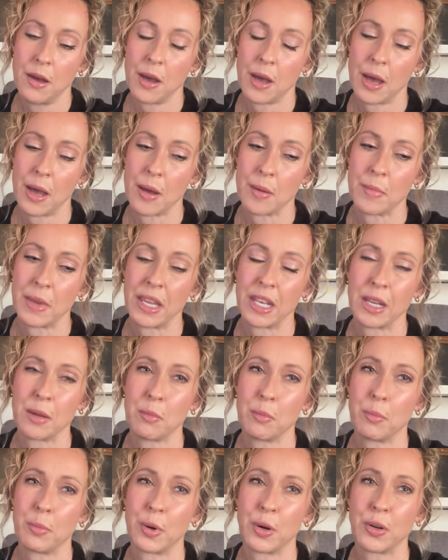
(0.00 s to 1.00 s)
and it
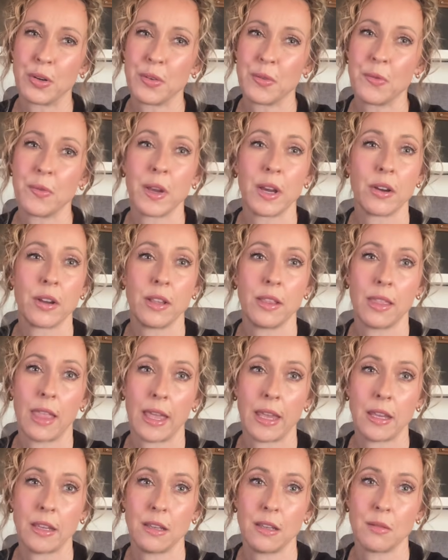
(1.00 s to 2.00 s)
burned very
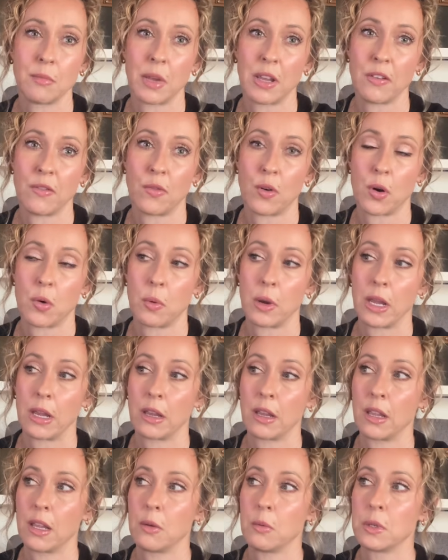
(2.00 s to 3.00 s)
light in my 4-wick.
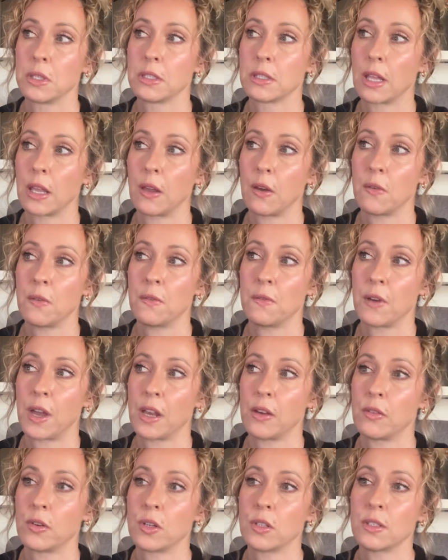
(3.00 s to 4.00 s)
It was like a
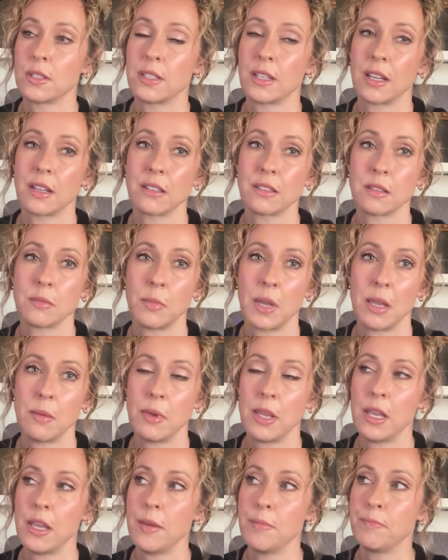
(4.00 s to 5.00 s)
5 or 6
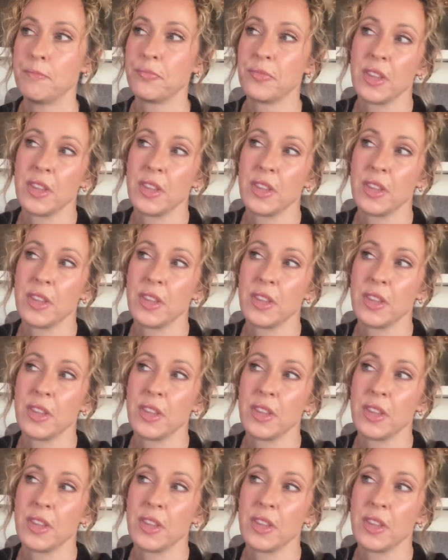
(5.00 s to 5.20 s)
maybe.